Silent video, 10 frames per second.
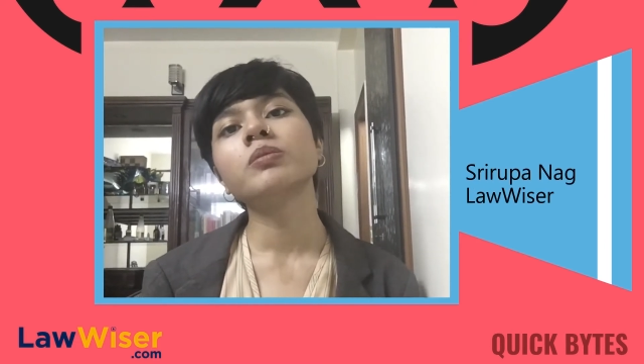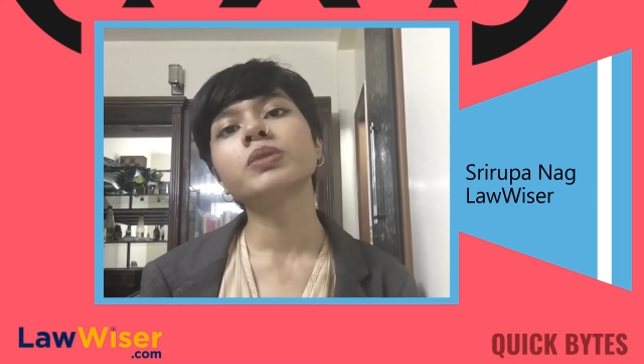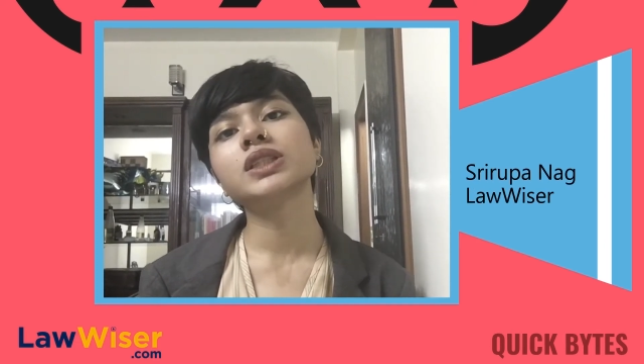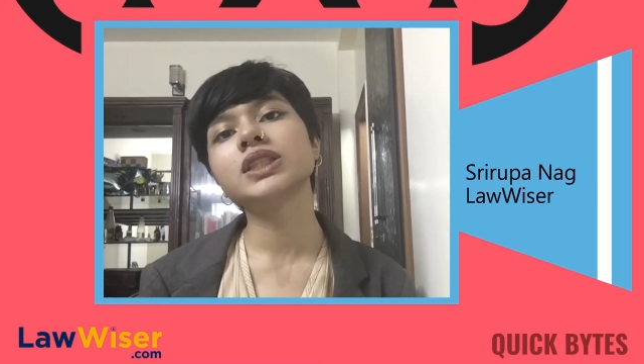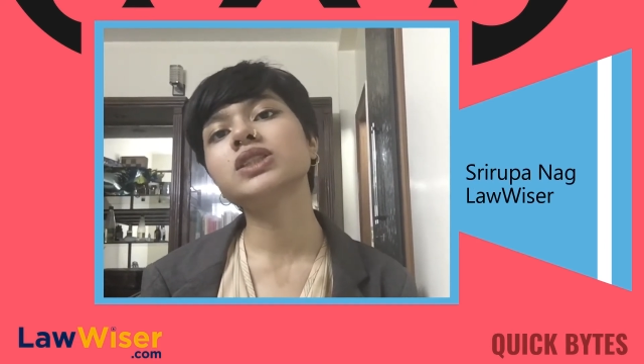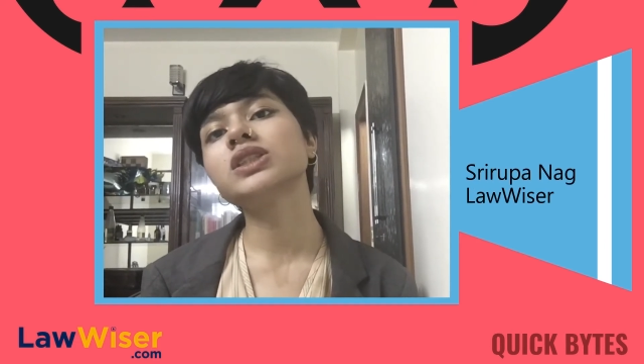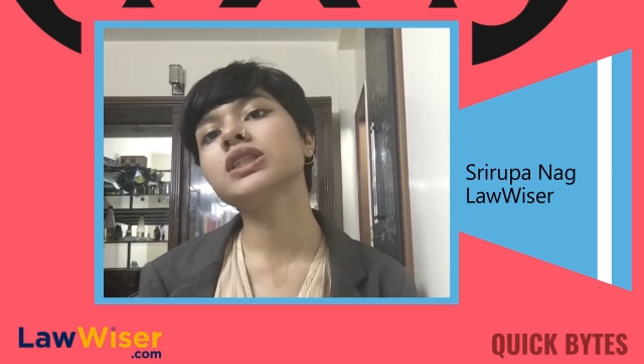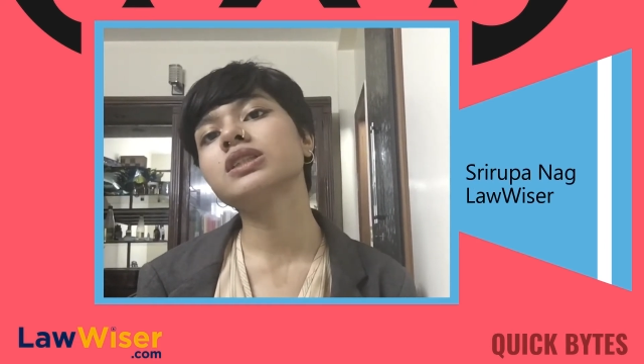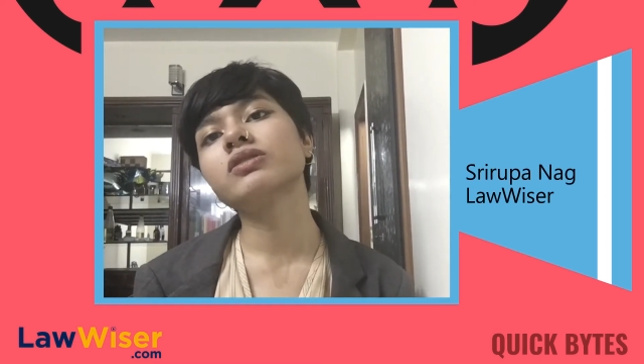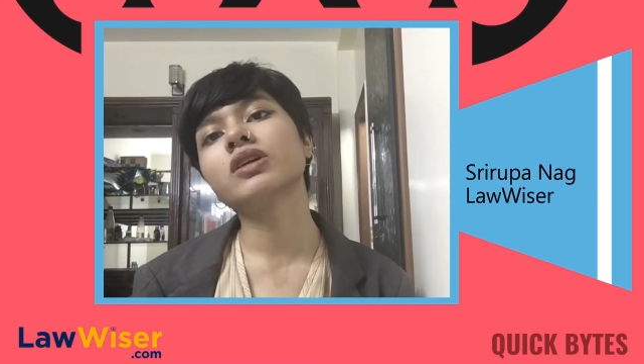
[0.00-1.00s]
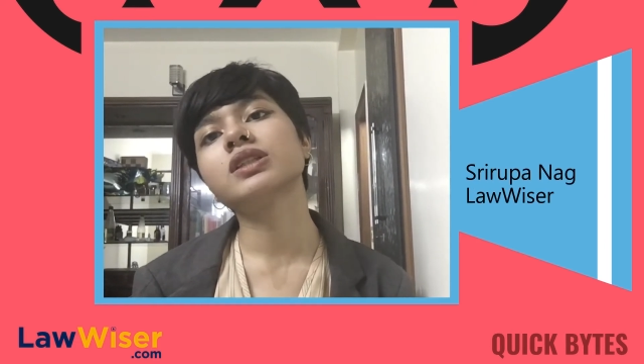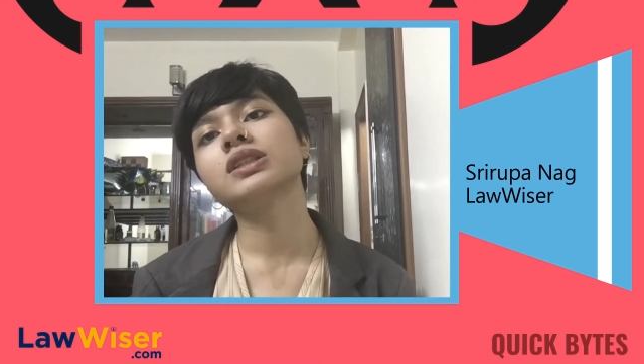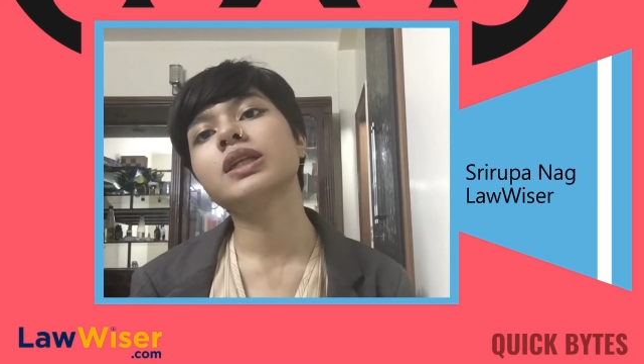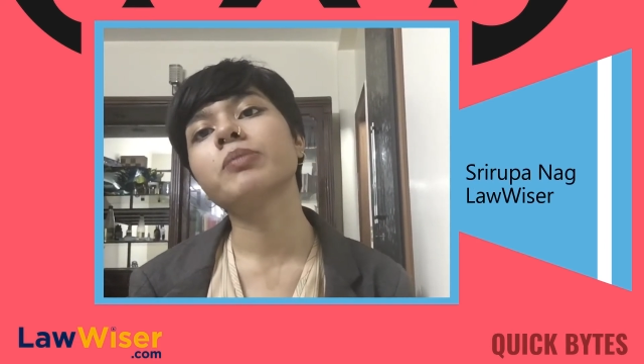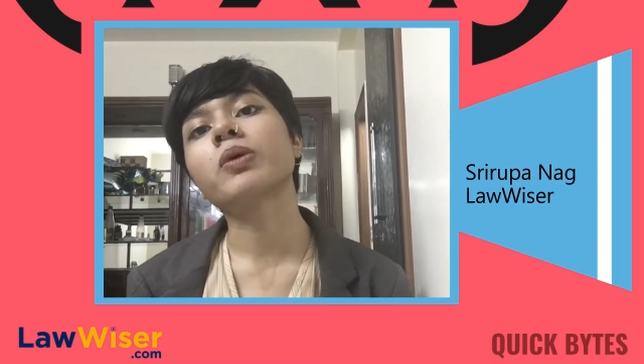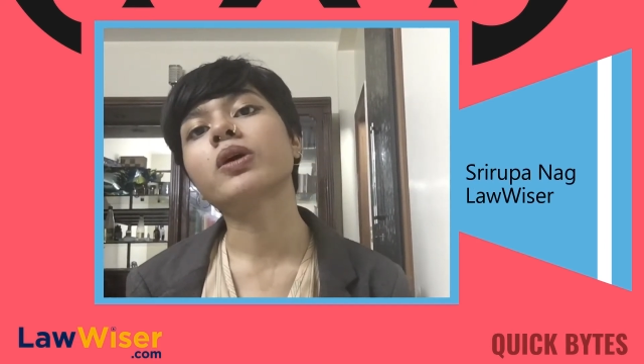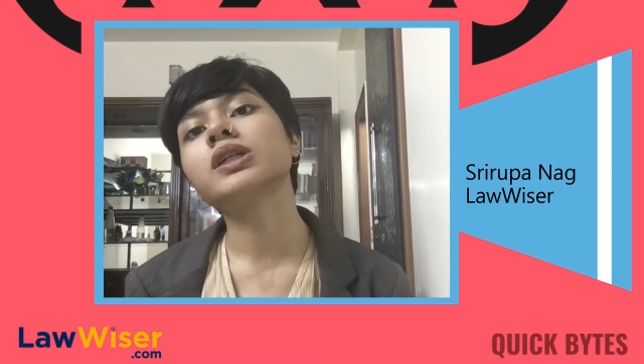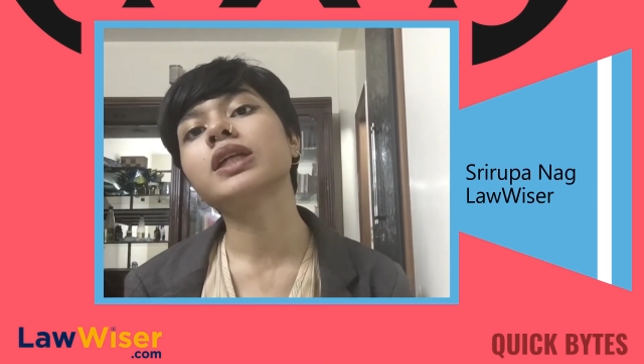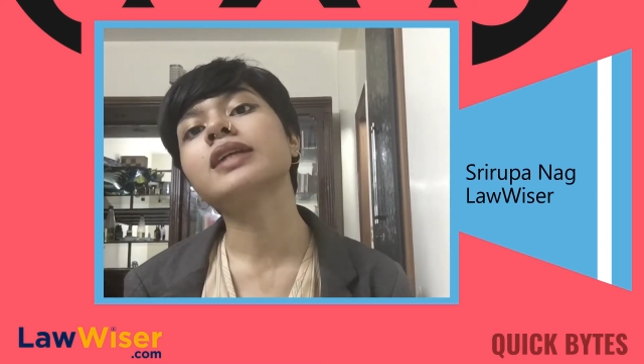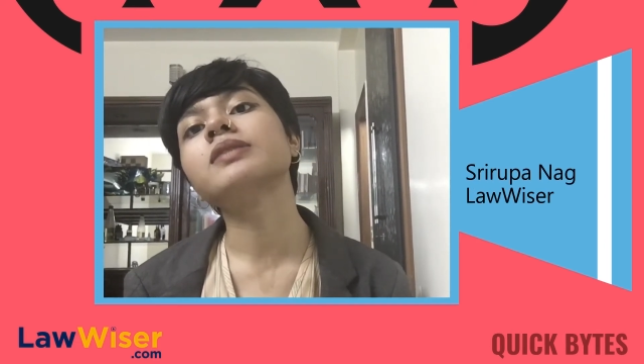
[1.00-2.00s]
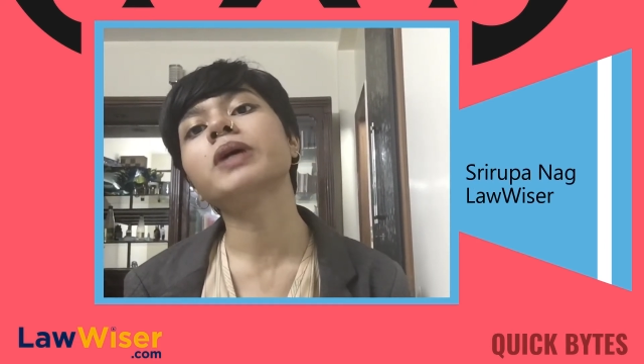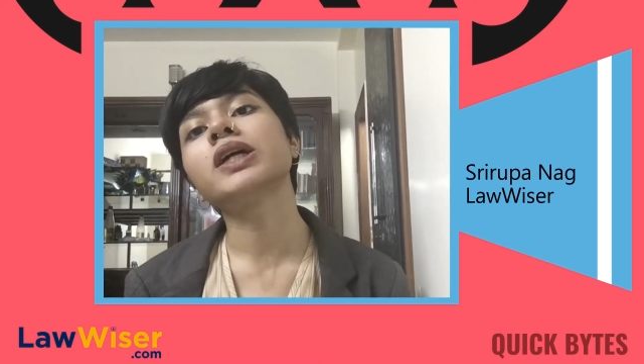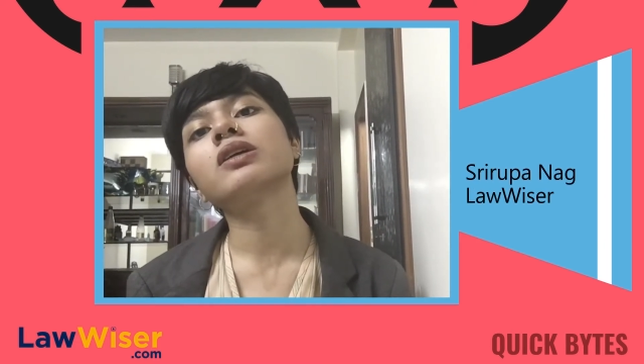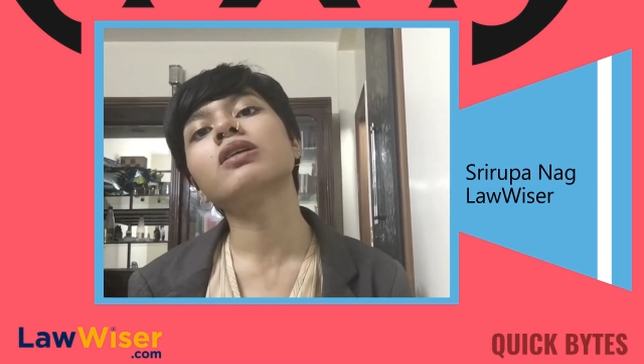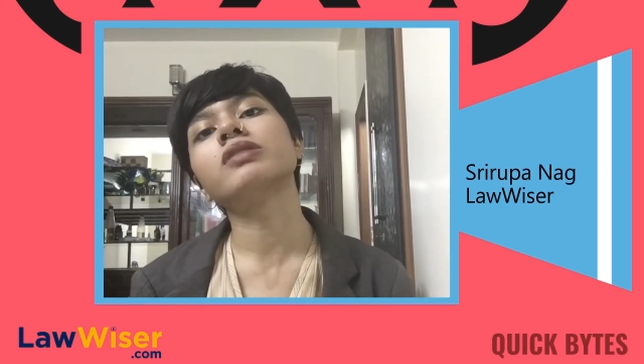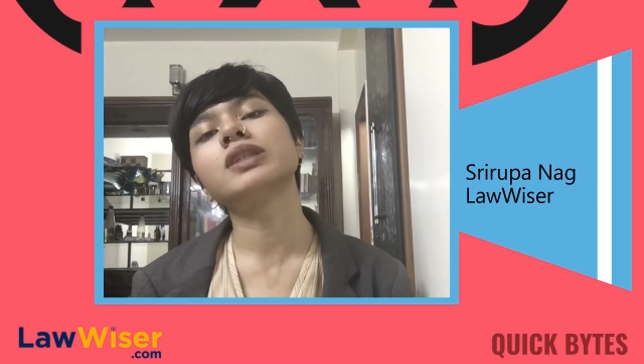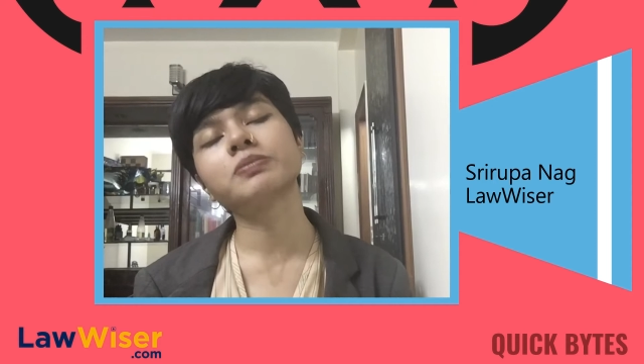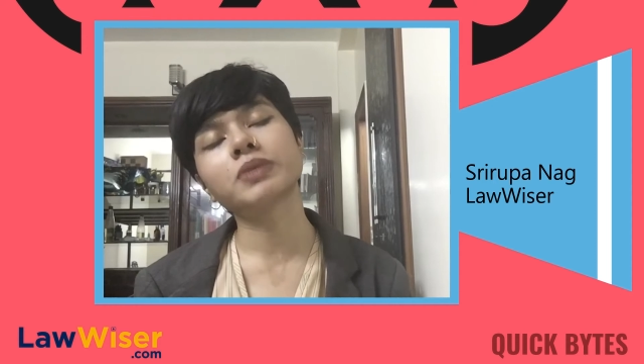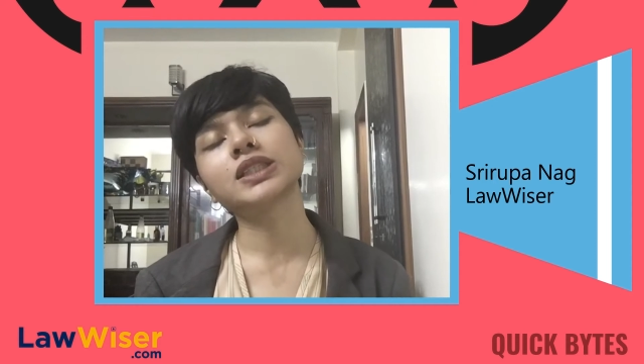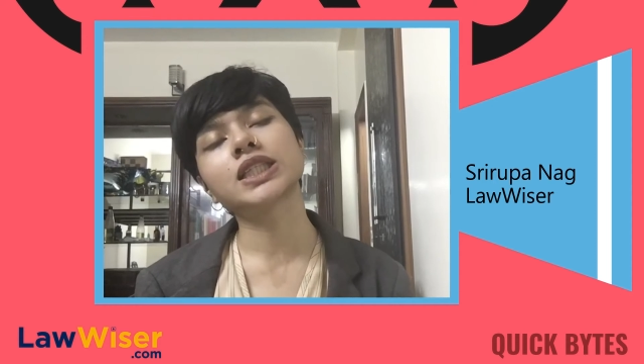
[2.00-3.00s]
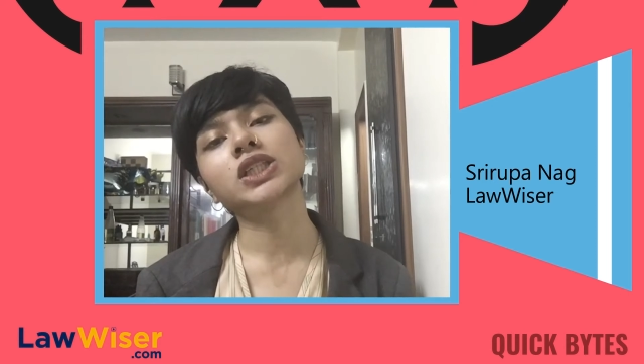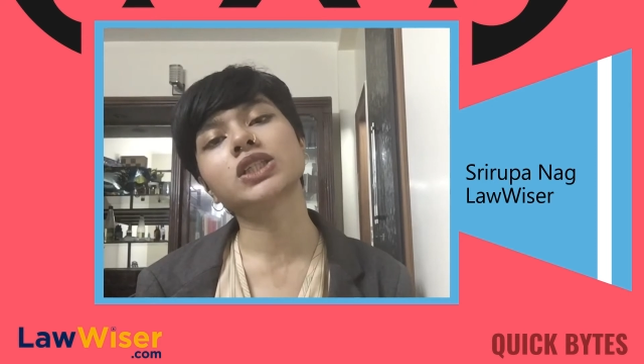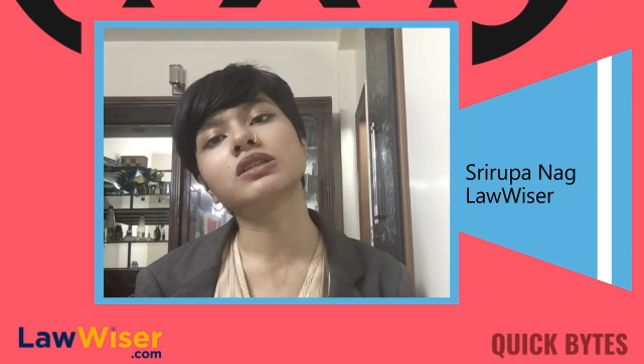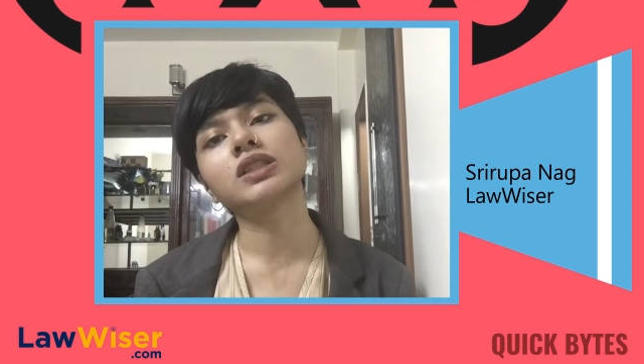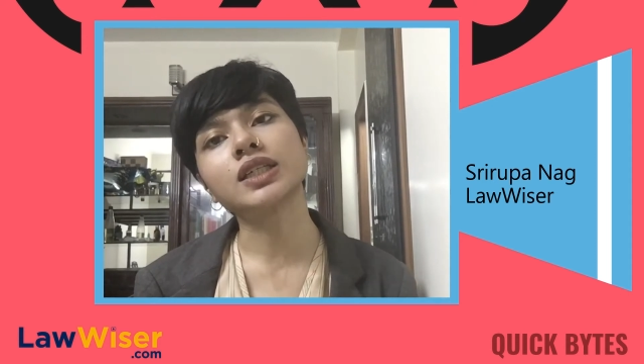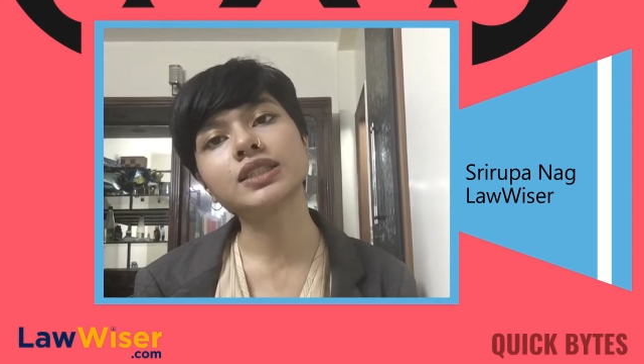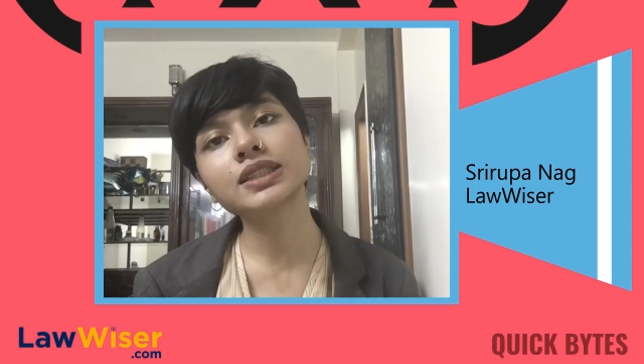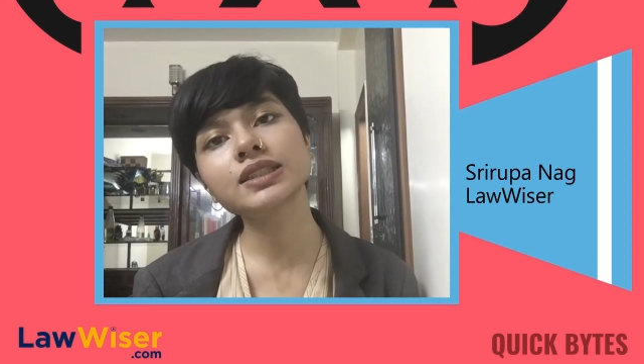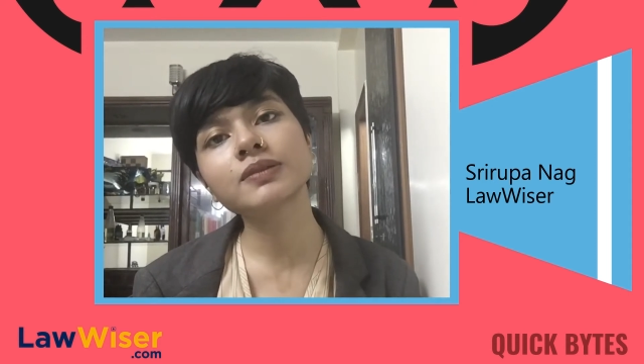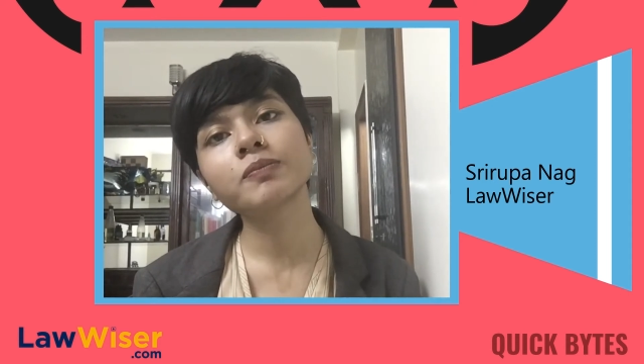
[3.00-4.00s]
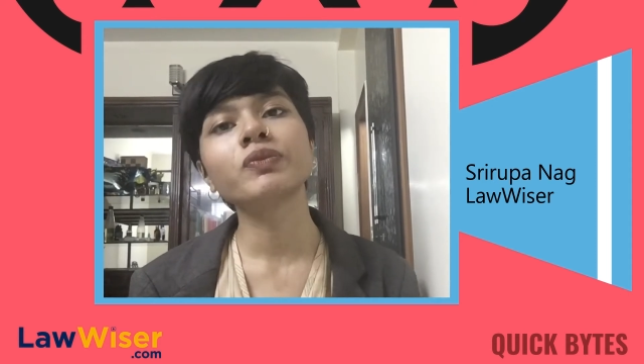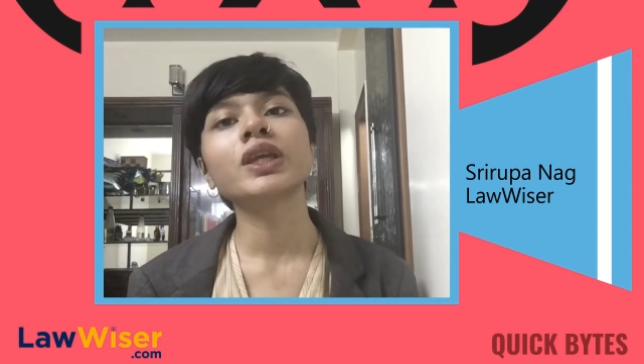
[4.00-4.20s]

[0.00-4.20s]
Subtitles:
Procedure is, of course, an important aspect of dispensation of justice.